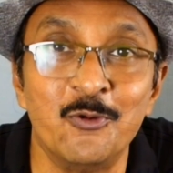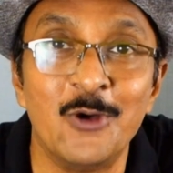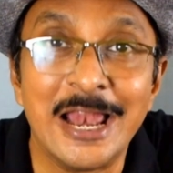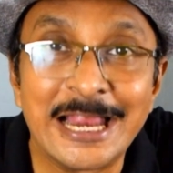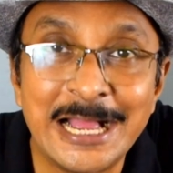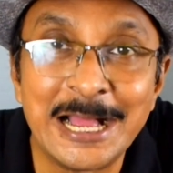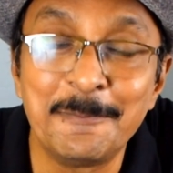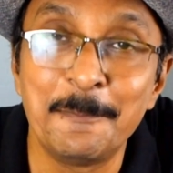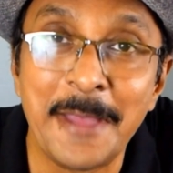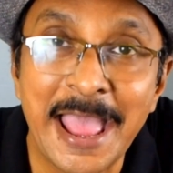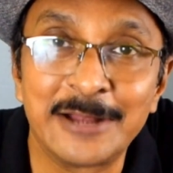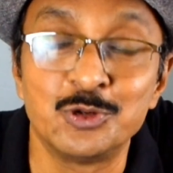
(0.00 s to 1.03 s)
welcome
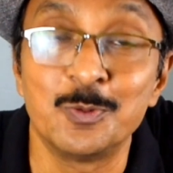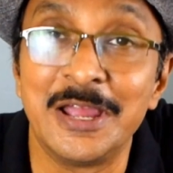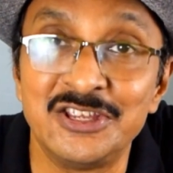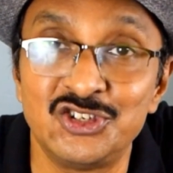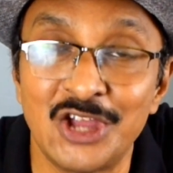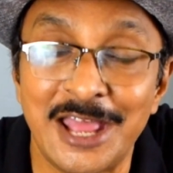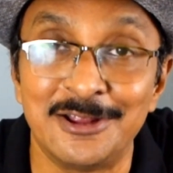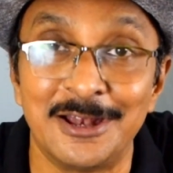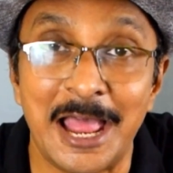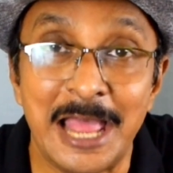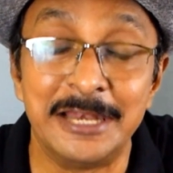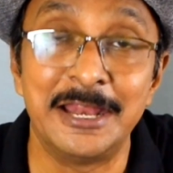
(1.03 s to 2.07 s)
back to my channel,
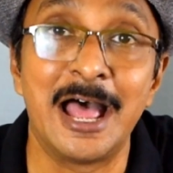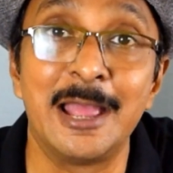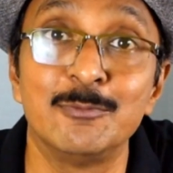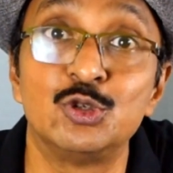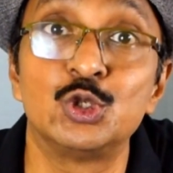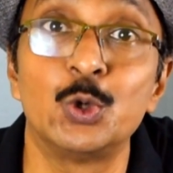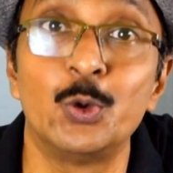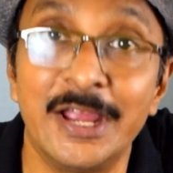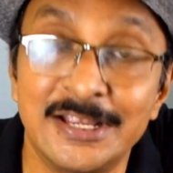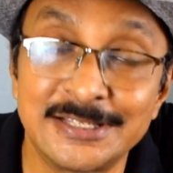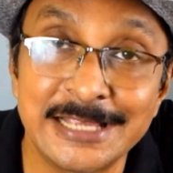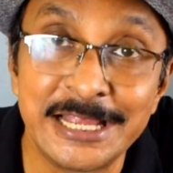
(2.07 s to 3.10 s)
and I'm so
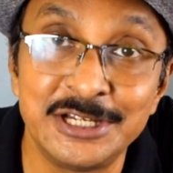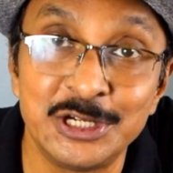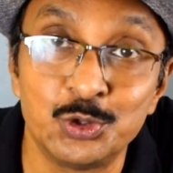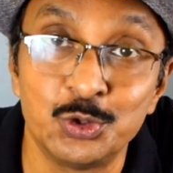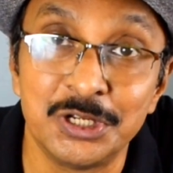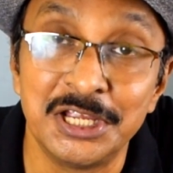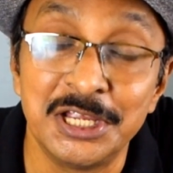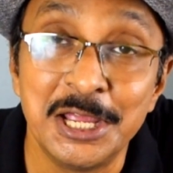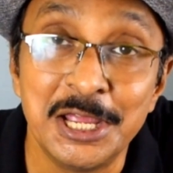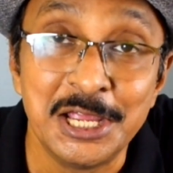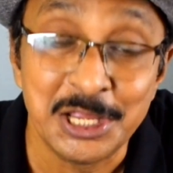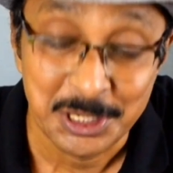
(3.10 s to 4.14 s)
excited today
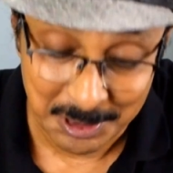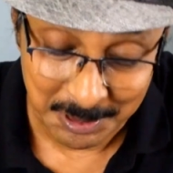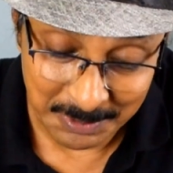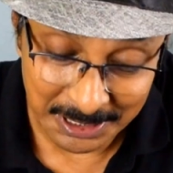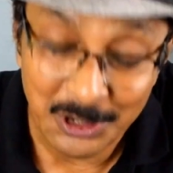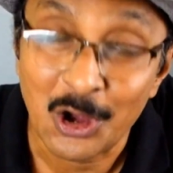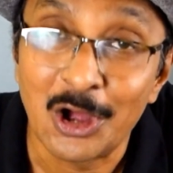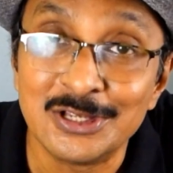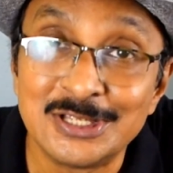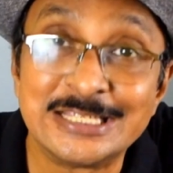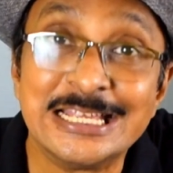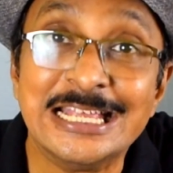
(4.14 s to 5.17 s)

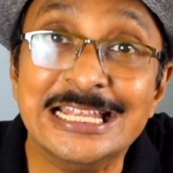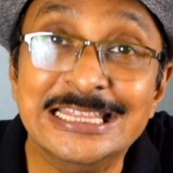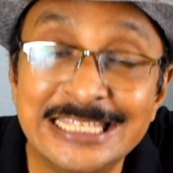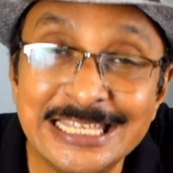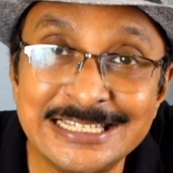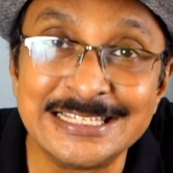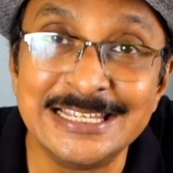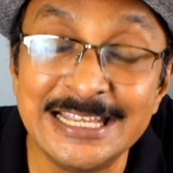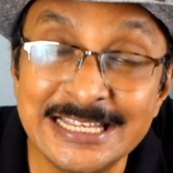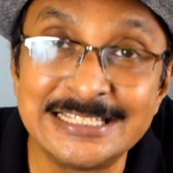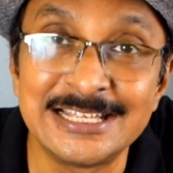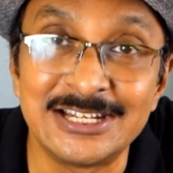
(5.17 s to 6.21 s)
because this
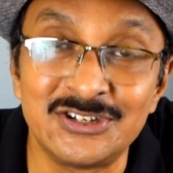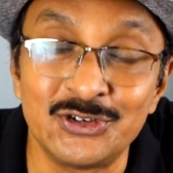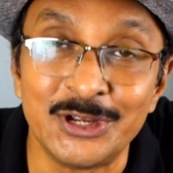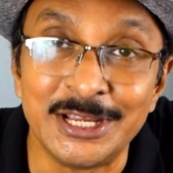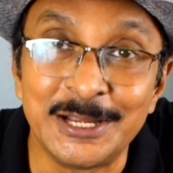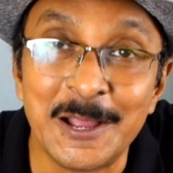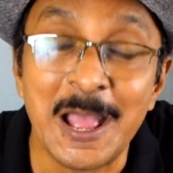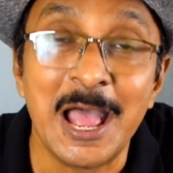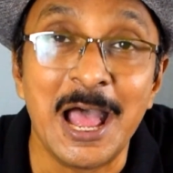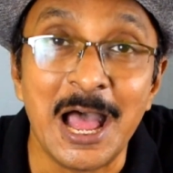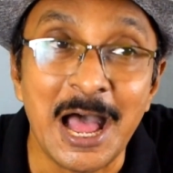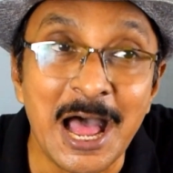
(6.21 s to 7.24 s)
is the trick
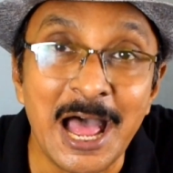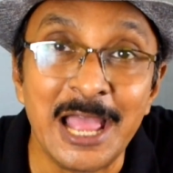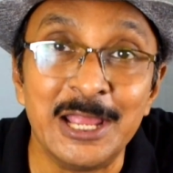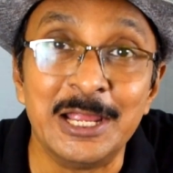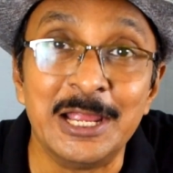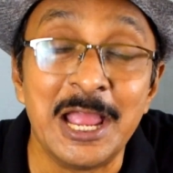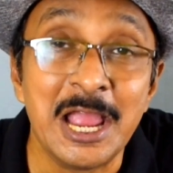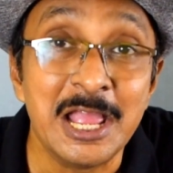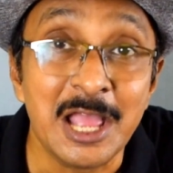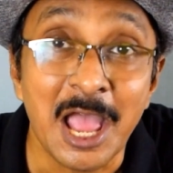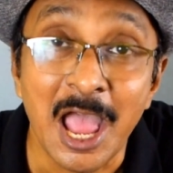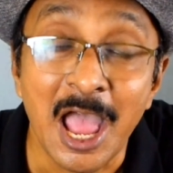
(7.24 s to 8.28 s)
I
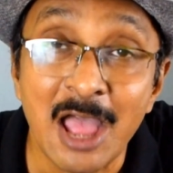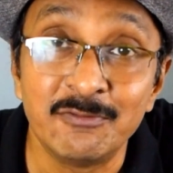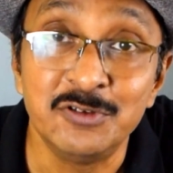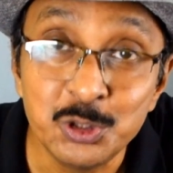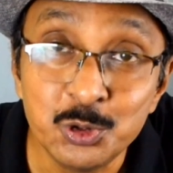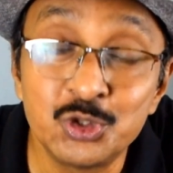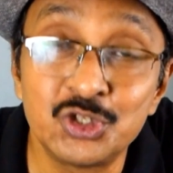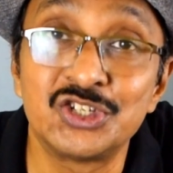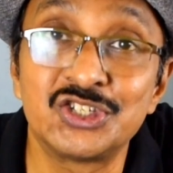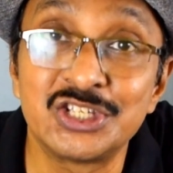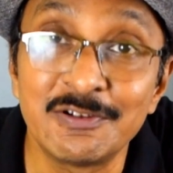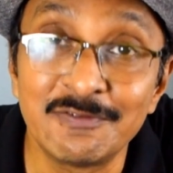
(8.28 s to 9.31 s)
have used
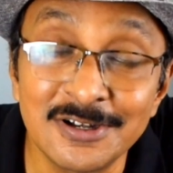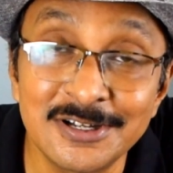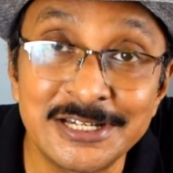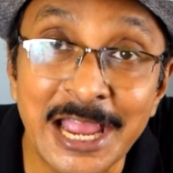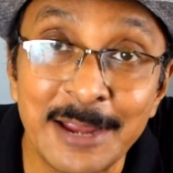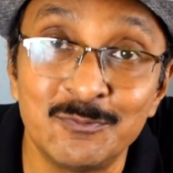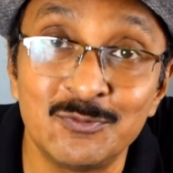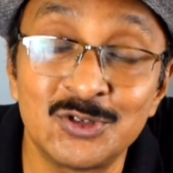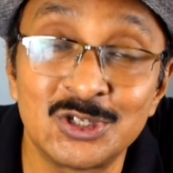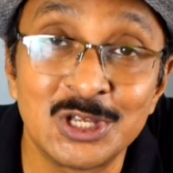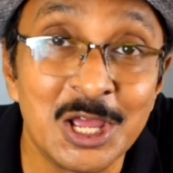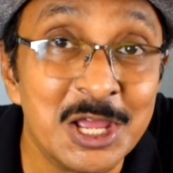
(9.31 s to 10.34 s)
several times
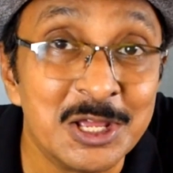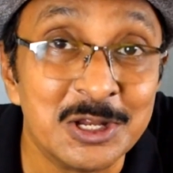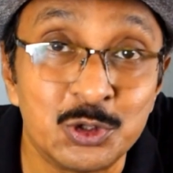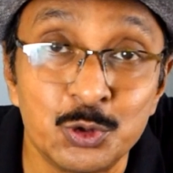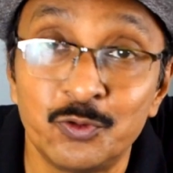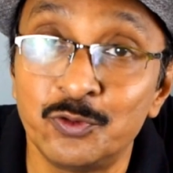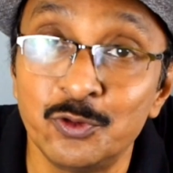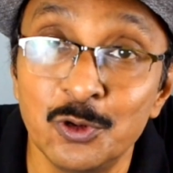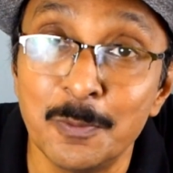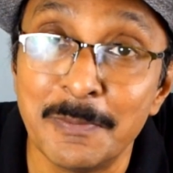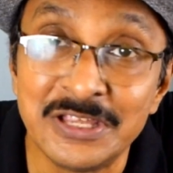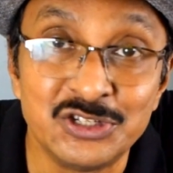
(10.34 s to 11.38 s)
to fool
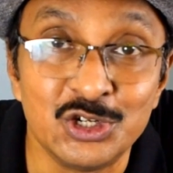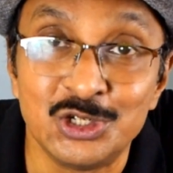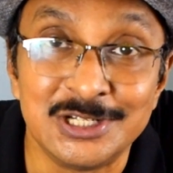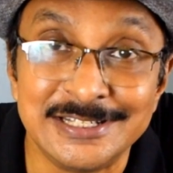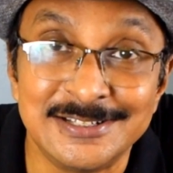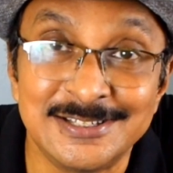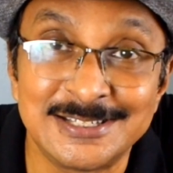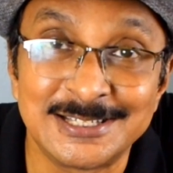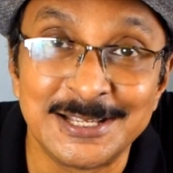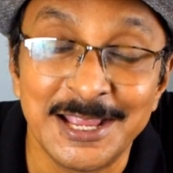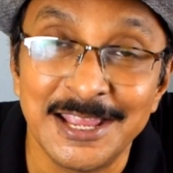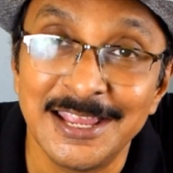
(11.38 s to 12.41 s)
magicians.
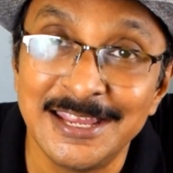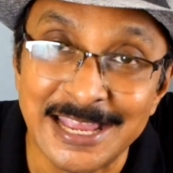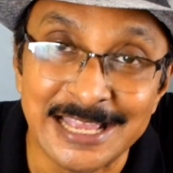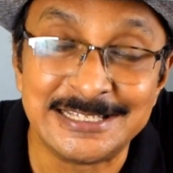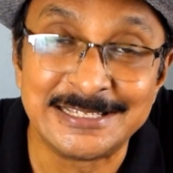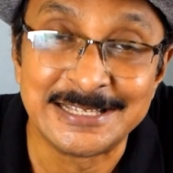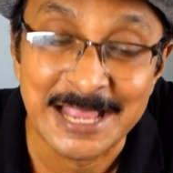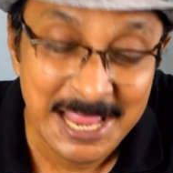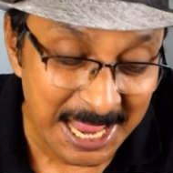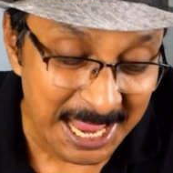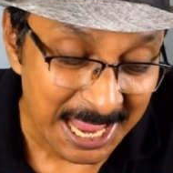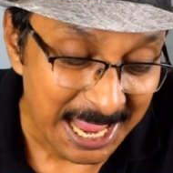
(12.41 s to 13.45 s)
Yes,
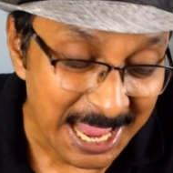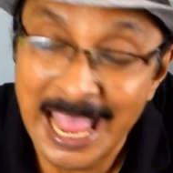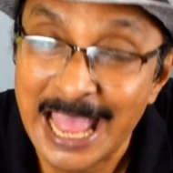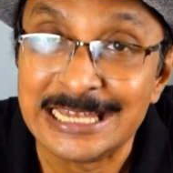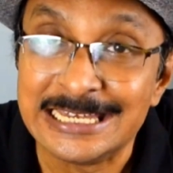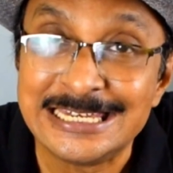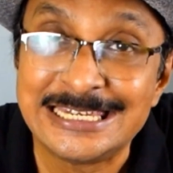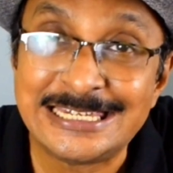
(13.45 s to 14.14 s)
and